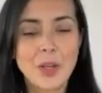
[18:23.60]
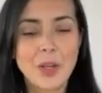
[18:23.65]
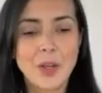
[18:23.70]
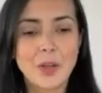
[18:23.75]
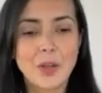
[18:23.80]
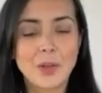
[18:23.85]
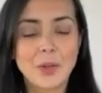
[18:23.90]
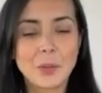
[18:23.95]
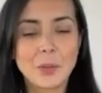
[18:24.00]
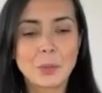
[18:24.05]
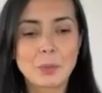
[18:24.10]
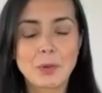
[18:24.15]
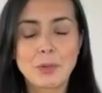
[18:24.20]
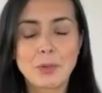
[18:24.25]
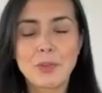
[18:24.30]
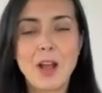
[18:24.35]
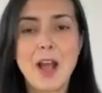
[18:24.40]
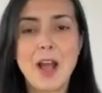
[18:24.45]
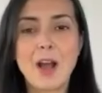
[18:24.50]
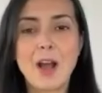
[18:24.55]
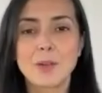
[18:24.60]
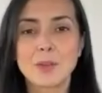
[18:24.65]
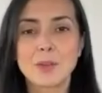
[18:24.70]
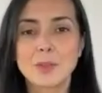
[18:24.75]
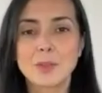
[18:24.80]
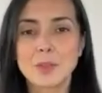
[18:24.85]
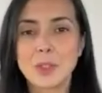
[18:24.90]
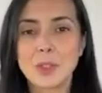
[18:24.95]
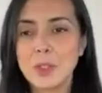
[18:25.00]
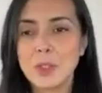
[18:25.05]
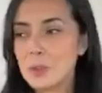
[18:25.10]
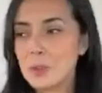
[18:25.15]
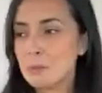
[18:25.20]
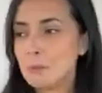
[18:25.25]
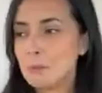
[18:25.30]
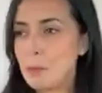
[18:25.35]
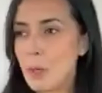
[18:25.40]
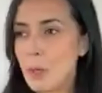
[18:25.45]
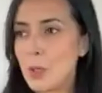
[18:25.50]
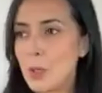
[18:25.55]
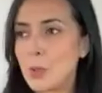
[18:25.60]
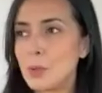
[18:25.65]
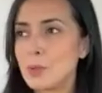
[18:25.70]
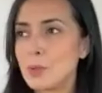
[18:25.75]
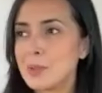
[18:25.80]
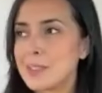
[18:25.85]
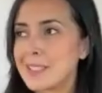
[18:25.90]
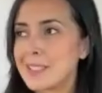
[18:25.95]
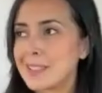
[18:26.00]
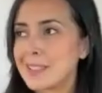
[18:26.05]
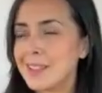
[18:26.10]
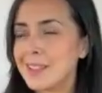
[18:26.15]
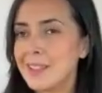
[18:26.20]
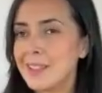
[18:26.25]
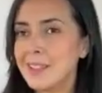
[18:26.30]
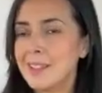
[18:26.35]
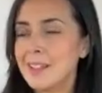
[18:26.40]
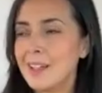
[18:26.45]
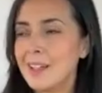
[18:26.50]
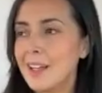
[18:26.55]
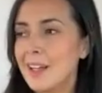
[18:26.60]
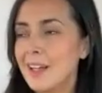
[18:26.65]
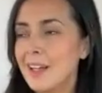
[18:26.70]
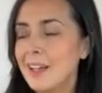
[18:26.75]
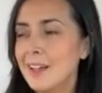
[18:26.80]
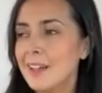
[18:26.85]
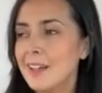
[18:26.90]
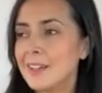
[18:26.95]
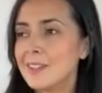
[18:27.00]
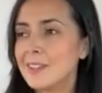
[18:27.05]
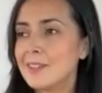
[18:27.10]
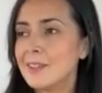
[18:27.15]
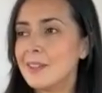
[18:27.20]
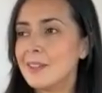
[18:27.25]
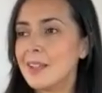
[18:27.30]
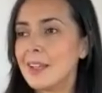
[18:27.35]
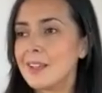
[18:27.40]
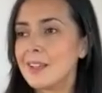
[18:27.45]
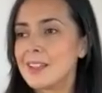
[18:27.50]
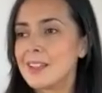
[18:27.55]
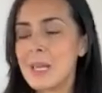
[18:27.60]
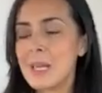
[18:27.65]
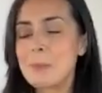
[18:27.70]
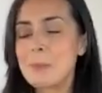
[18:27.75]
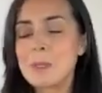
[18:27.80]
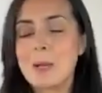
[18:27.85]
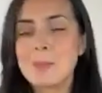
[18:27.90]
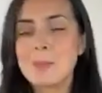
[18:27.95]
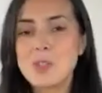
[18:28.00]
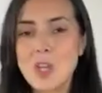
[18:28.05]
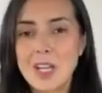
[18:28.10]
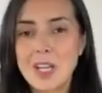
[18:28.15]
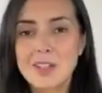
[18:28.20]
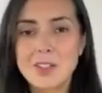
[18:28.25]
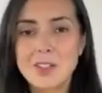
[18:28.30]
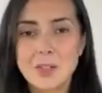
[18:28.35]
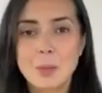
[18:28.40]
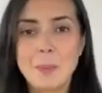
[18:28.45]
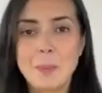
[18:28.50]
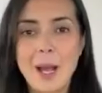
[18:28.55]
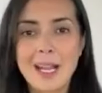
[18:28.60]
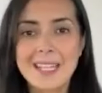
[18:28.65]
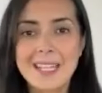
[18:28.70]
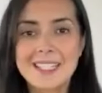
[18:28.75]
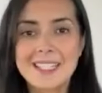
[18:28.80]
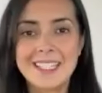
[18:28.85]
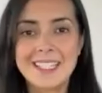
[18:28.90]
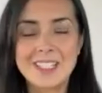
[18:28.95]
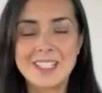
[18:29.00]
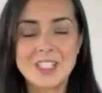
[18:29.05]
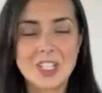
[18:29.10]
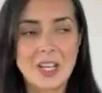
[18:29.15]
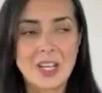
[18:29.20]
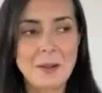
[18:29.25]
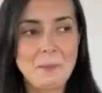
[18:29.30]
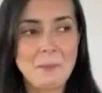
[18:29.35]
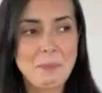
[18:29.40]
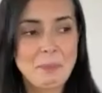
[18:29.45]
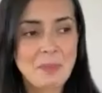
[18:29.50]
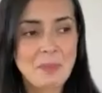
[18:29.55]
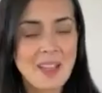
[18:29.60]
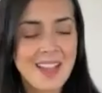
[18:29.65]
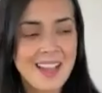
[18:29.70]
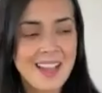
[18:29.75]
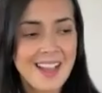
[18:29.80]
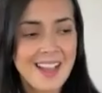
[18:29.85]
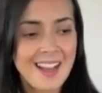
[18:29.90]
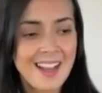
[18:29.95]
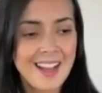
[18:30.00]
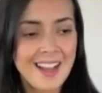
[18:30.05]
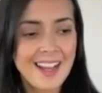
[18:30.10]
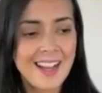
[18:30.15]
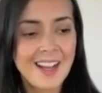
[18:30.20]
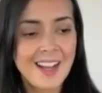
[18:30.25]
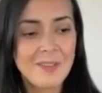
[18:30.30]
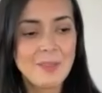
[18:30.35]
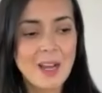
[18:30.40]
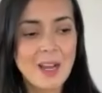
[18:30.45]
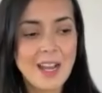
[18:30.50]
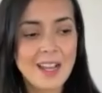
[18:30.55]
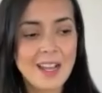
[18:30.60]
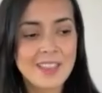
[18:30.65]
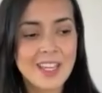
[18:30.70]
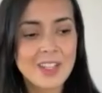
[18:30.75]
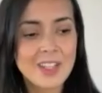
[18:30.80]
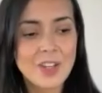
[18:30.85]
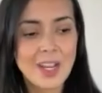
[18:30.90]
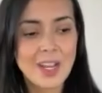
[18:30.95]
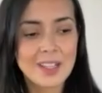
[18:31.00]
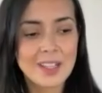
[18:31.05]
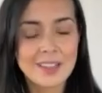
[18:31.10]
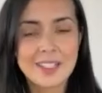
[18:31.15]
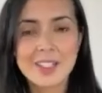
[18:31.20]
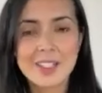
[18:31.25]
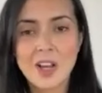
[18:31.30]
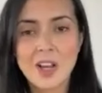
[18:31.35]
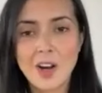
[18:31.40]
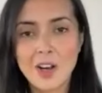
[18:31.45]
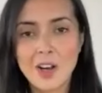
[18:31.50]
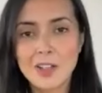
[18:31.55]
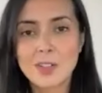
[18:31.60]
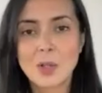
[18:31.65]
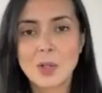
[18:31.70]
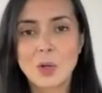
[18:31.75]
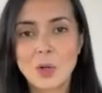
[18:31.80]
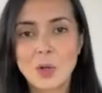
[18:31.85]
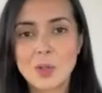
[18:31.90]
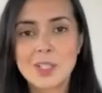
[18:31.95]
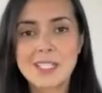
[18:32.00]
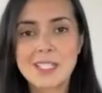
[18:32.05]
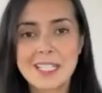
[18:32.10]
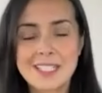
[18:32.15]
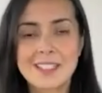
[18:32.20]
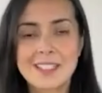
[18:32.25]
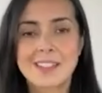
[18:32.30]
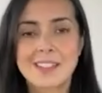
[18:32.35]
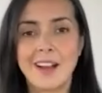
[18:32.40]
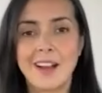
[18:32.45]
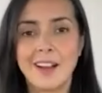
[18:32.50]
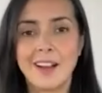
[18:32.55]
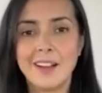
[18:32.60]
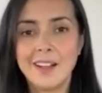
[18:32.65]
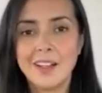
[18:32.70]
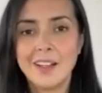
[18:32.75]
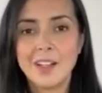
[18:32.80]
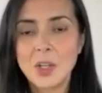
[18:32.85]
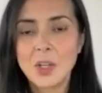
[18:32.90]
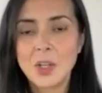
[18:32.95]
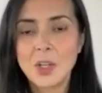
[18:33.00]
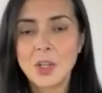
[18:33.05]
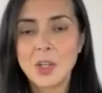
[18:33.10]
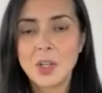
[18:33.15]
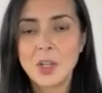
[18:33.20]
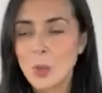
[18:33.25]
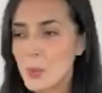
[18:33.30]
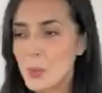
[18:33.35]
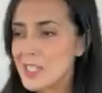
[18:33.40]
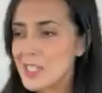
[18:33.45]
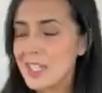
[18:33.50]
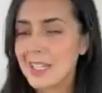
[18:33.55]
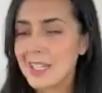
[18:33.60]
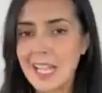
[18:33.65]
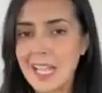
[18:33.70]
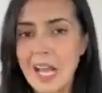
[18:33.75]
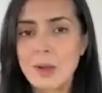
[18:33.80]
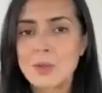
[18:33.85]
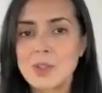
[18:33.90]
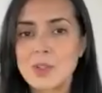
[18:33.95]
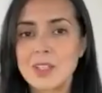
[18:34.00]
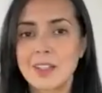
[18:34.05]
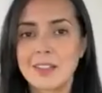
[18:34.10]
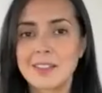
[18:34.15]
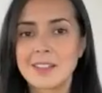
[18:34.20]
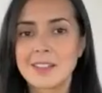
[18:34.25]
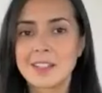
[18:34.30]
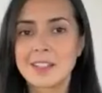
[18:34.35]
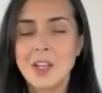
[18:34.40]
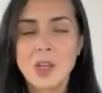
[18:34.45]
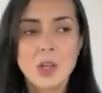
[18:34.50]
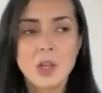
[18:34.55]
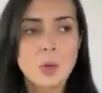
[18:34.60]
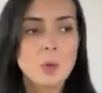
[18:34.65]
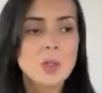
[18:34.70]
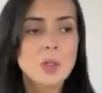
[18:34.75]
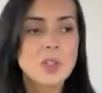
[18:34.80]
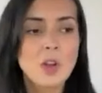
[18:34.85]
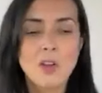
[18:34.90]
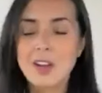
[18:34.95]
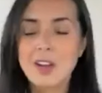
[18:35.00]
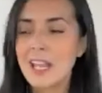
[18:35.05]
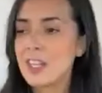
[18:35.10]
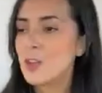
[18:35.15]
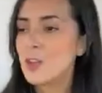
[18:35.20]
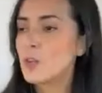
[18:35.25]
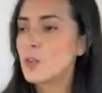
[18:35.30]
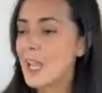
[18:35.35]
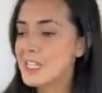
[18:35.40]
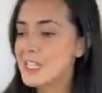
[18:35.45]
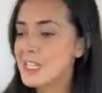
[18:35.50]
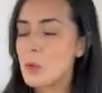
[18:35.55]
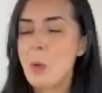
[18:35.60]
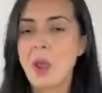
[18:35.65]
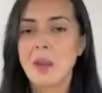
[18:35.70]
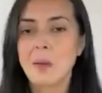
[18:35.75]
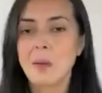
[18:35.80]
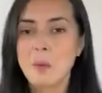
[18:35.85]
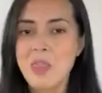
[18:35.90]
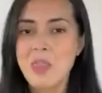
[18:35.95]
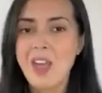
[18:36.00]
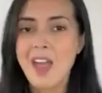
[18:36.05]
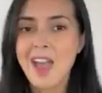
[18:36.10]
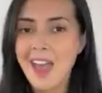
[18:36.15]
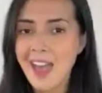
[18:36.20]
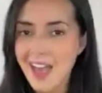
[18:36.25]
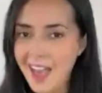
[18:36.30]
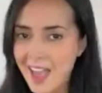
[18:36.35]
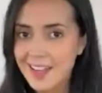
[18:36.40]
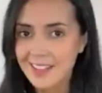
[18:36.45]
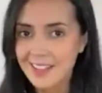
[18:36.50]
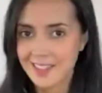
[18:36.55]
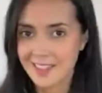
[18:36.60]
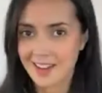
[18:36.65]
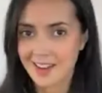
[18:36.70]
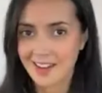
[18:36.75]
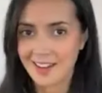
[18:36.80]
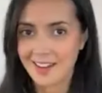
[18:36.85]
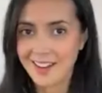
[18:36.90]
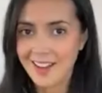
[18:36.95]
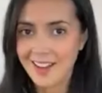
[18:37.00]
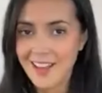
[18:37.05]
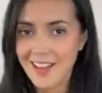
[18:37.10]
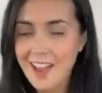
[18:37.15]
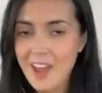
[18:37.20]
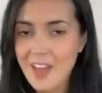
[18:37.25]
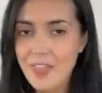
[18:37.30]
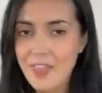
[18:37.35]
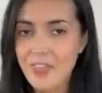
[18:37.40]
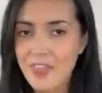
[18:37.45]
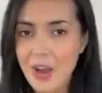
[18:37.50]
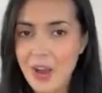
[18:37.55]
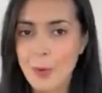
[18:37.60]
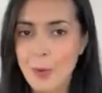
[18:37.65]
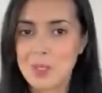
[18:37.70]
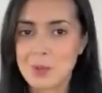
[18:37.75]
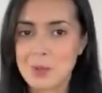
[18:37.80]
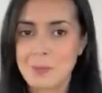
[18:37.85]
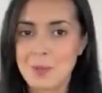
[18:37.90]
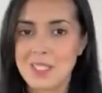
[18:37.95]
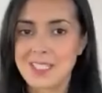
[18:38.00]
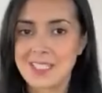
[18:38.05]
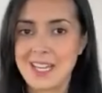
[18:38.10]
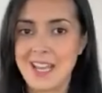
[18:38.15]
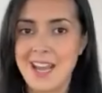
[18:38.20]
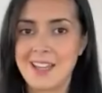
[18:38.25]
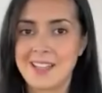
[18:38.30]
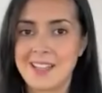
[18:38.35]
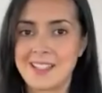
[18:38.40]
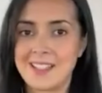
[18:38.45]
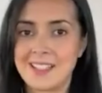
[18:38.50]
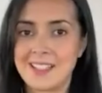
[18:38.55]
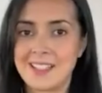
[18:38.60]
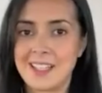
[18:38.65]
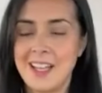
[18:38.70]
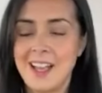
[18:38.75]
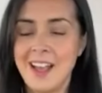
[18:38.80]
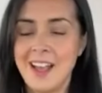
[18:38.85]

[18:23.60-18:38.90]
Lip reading: know, profound, bold, at the same time gentle ballet teacher. And then you had this hardcore sister who was the accountant who would not let you get away with anything. And that was Miss Tess.